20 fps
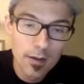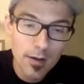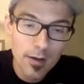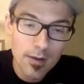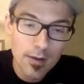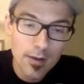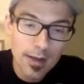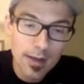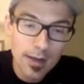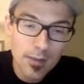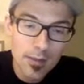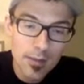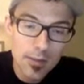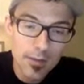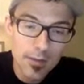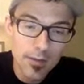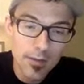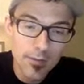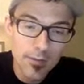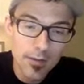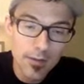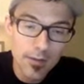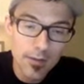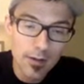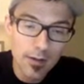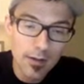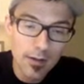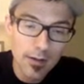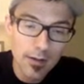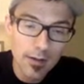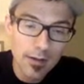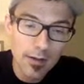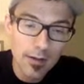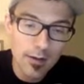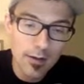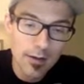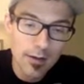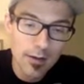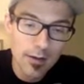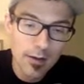Next, we can fill
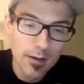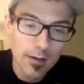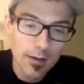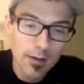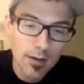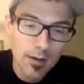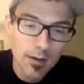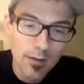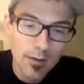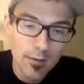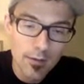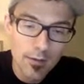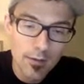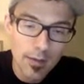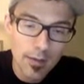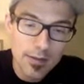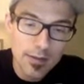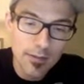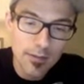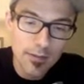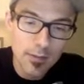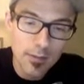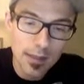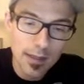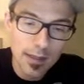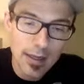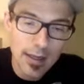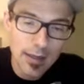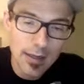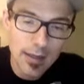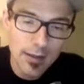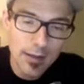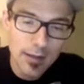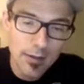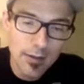in the rest of the black.